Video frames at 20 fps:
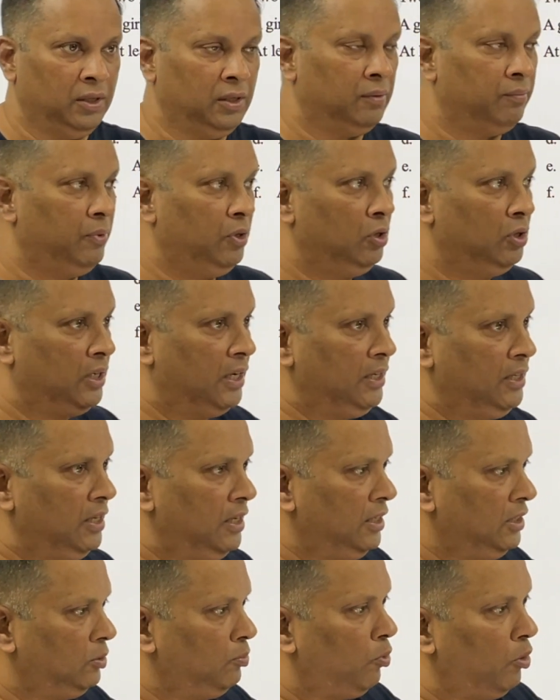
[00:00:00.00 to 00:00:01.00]
Because either
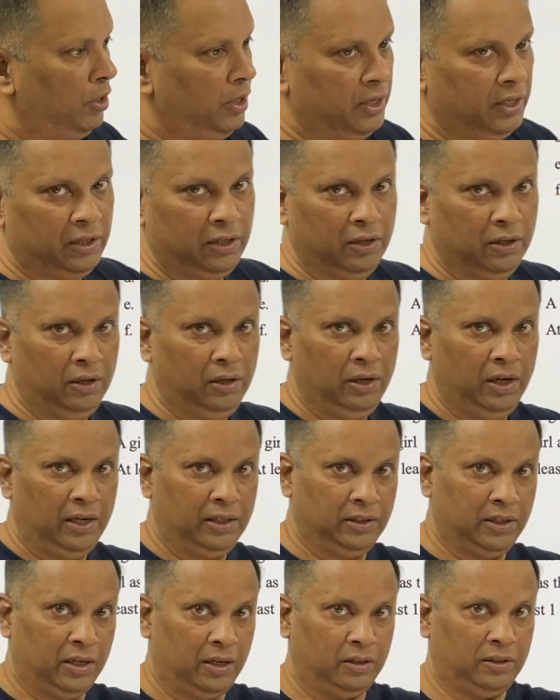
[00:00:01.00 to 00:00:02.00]
it's boy and girl
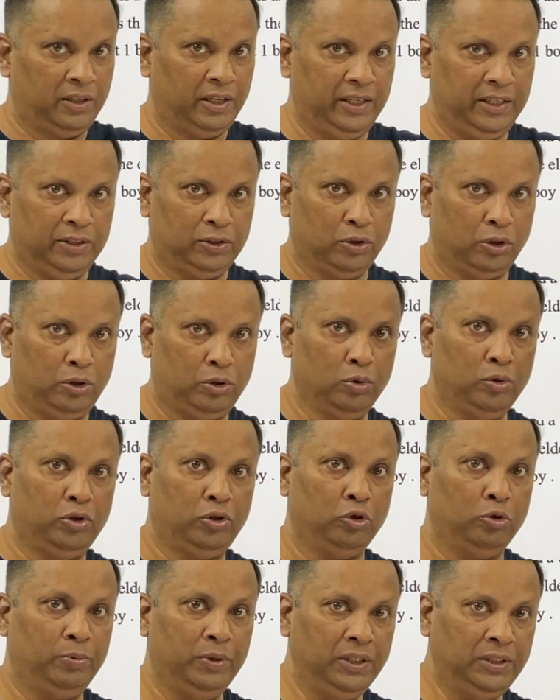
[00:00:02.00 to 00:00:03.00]
and there are 3. So 2
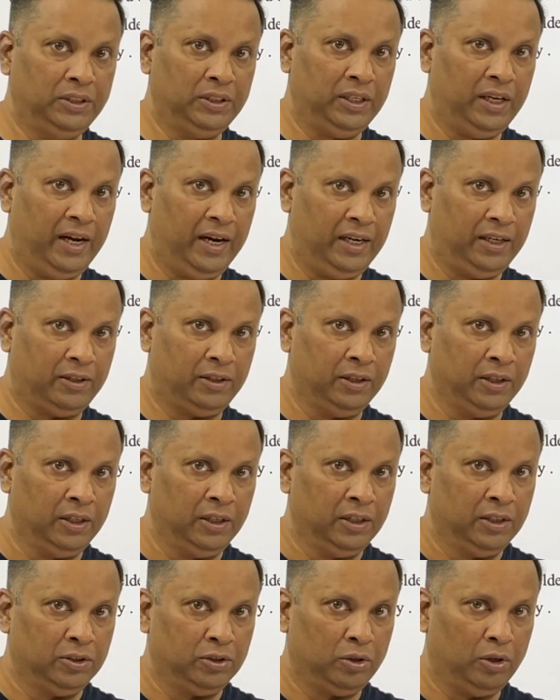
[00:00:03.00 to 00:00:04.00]
cube is 8.
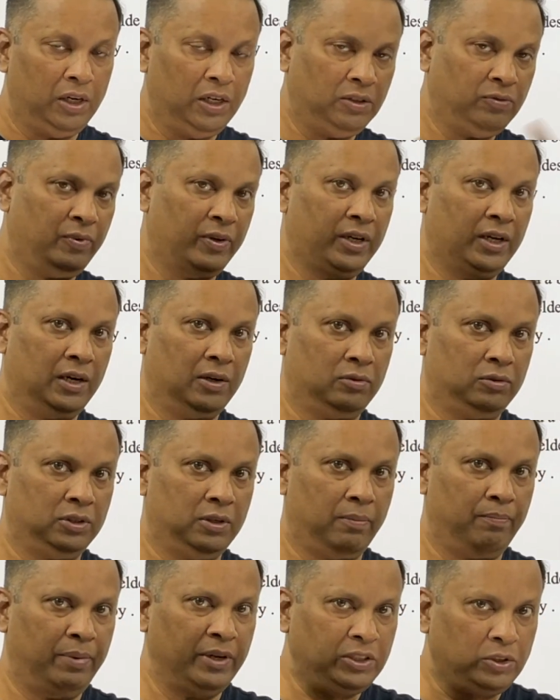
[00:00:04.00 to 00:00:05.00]
So let's figure out. The
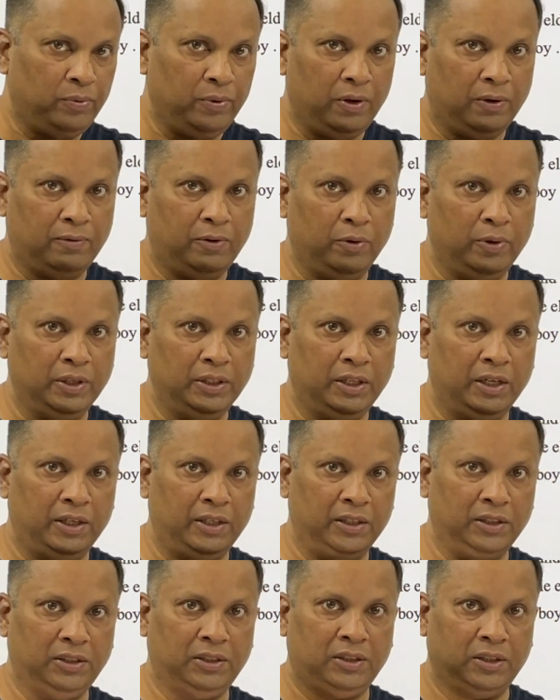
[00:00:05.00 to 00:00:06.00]
best way of doing
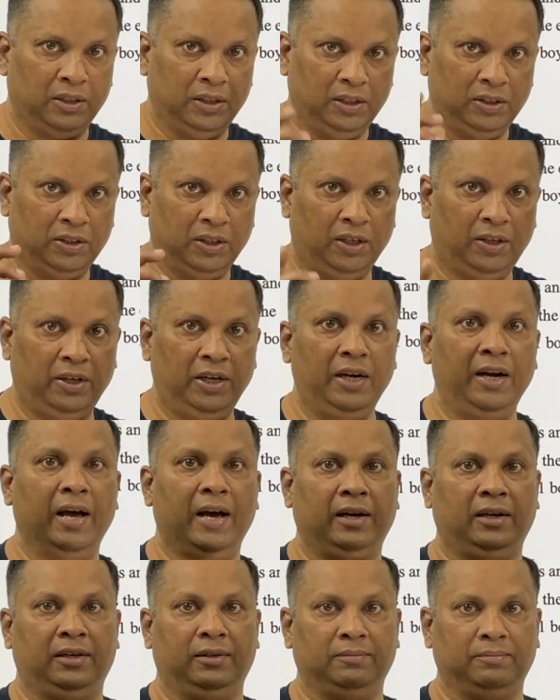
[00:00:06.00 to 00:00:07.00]
this is a tree
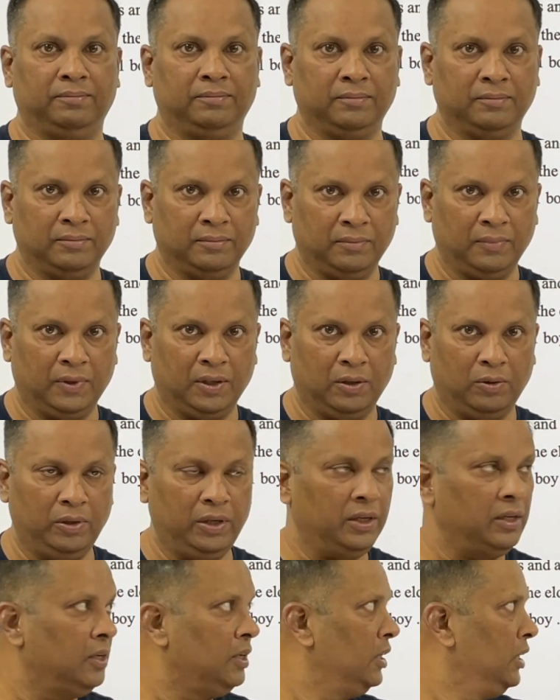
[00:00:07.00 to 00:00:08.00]
diagram. Okay,
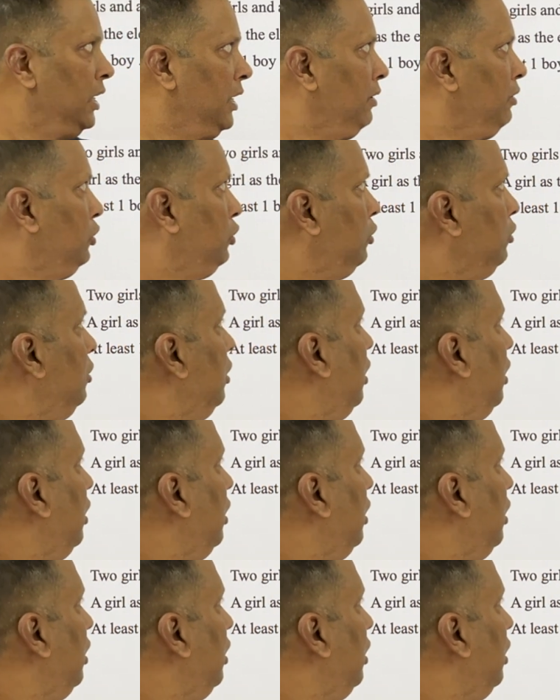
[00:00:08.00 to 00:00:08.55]
I will show you